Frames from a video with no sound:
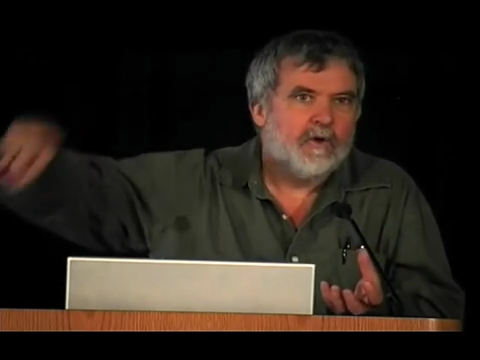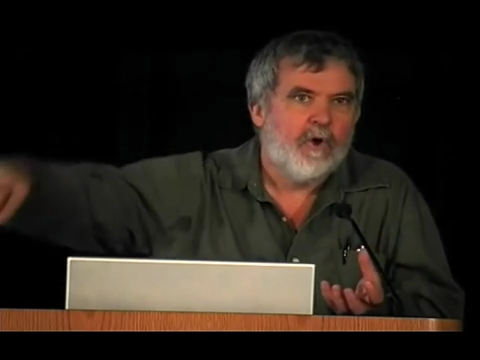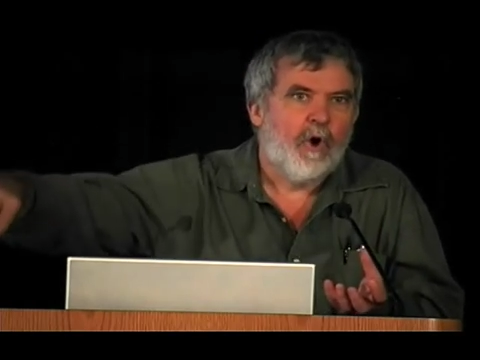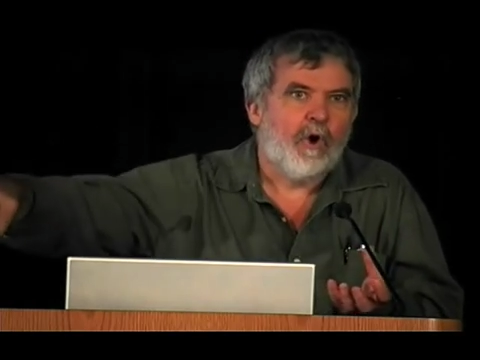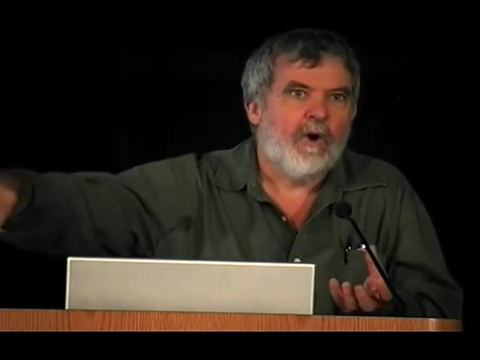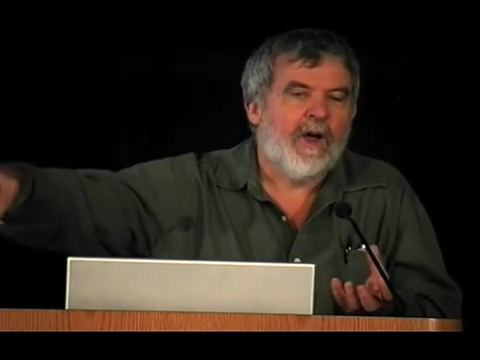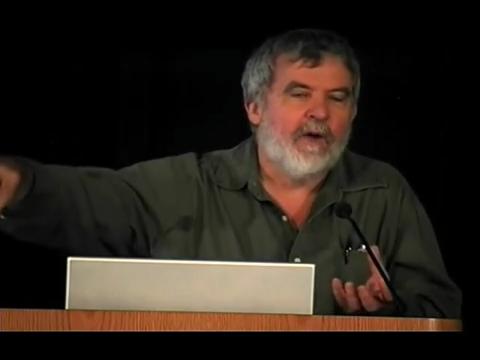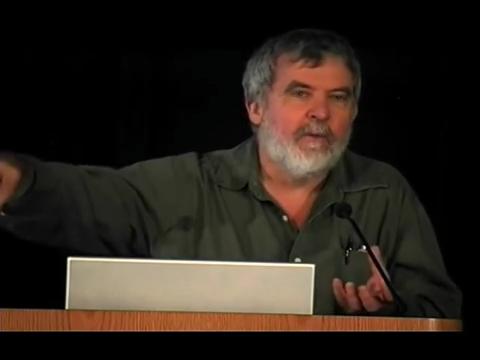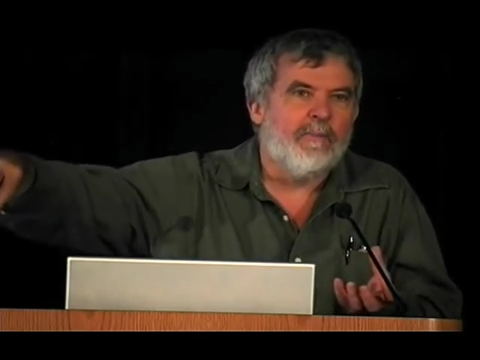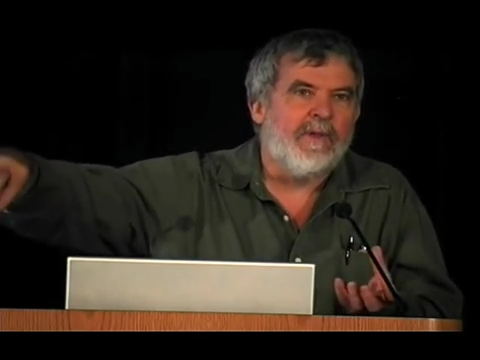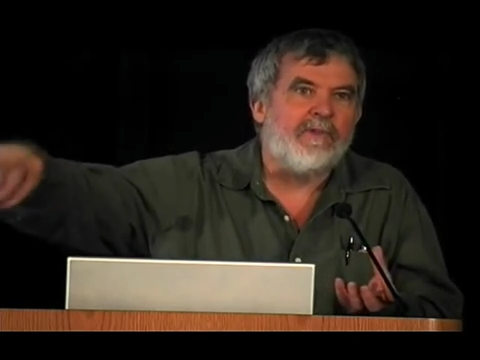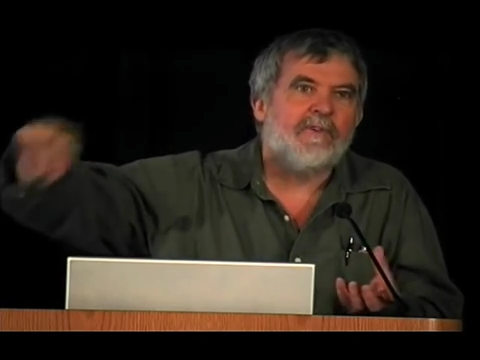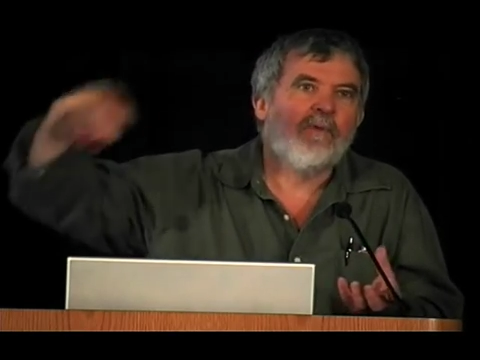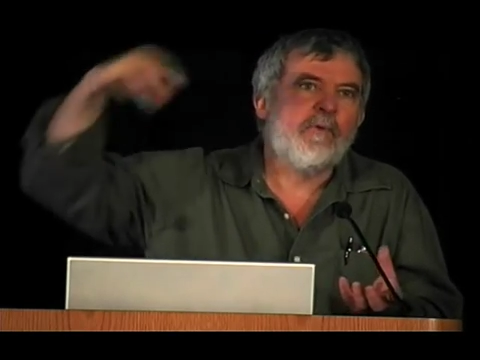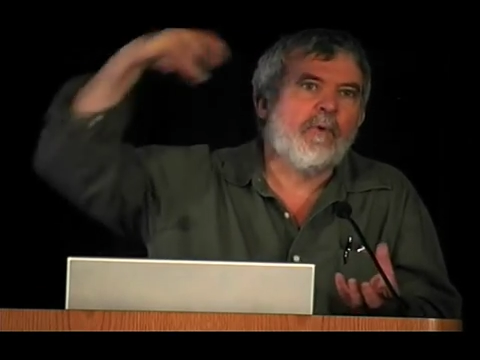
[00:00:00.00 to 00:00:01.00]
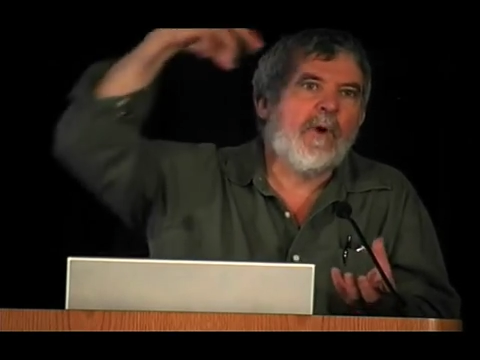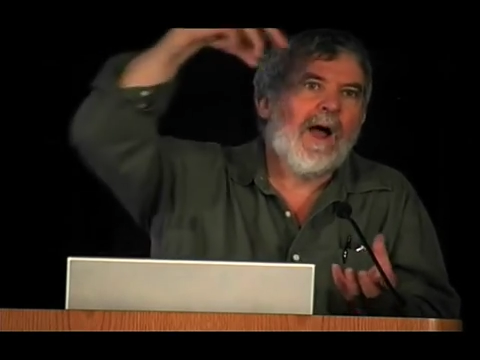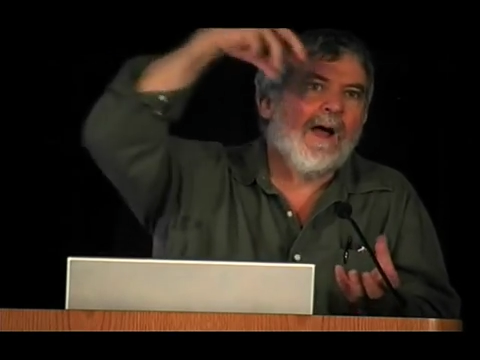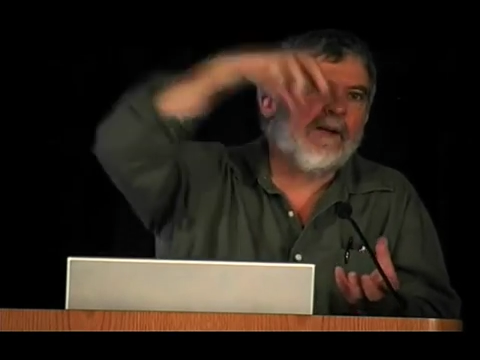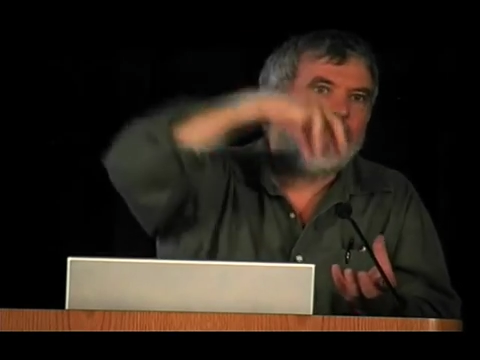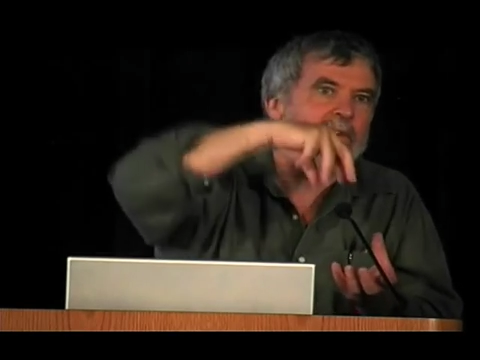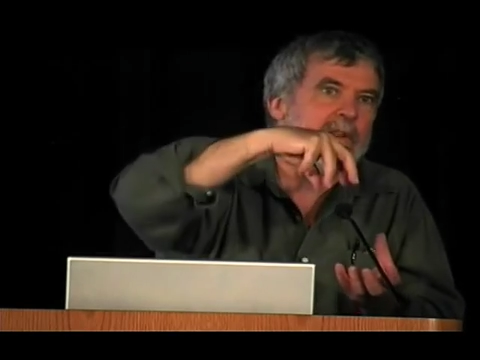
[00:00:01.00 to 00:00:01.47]
out a piece of a
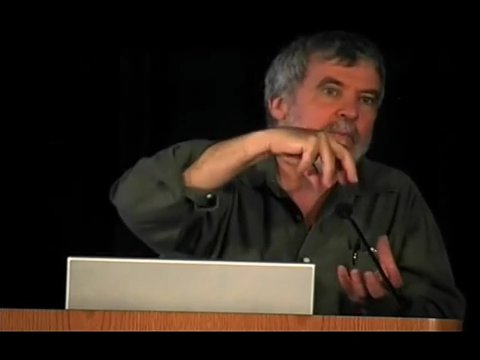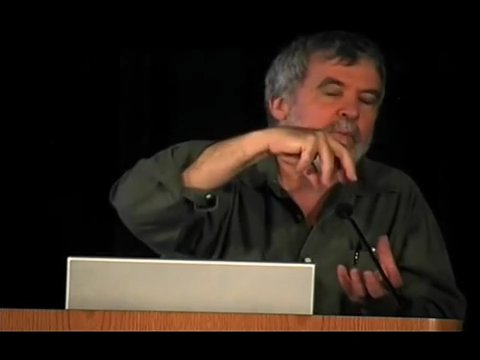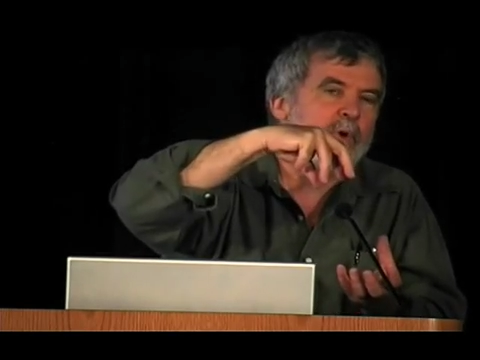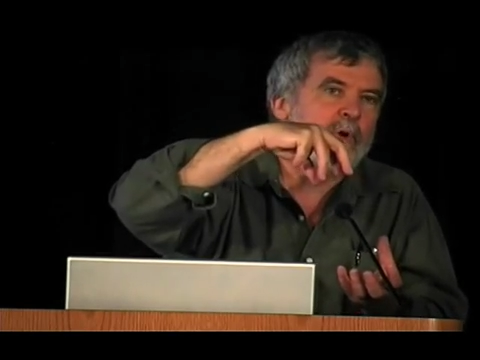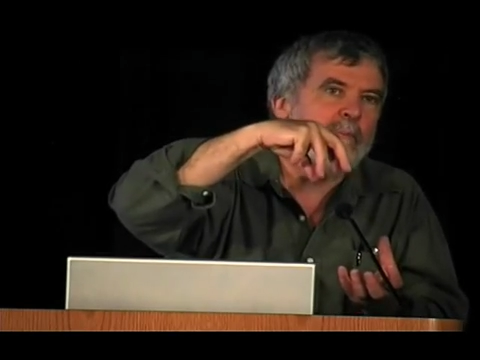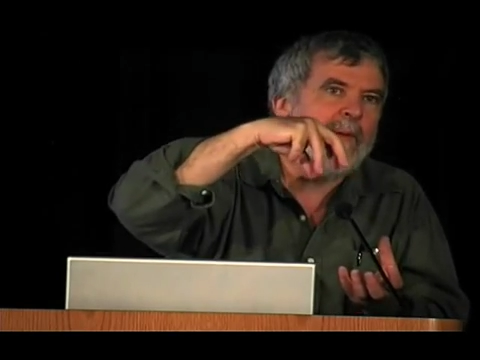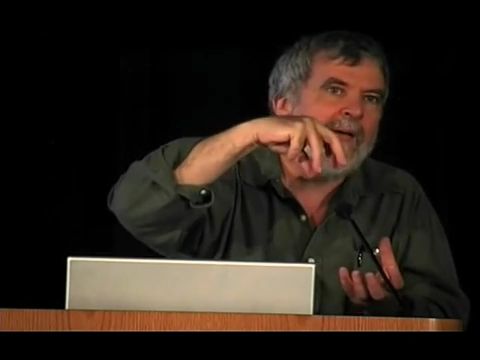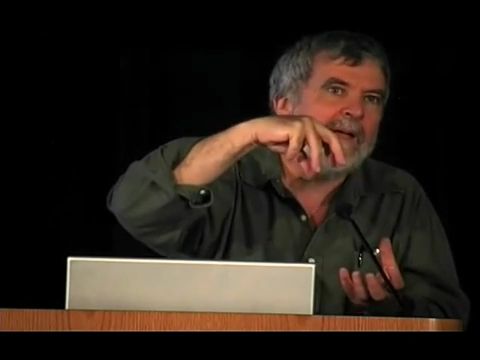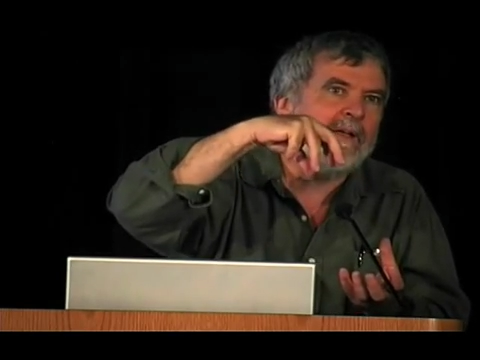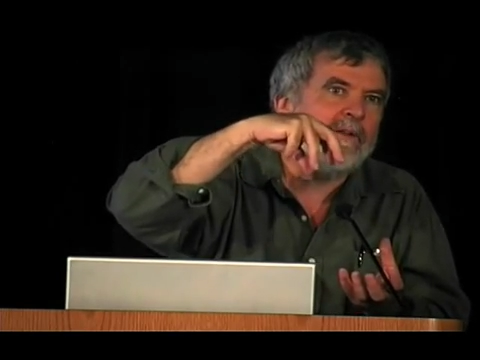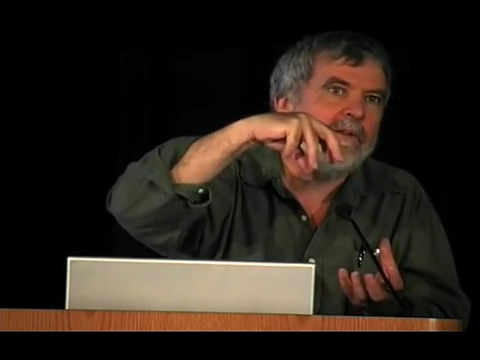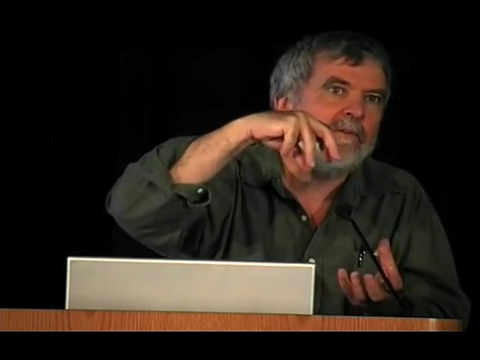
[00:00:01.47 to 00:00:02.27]
rock, and then put it back in the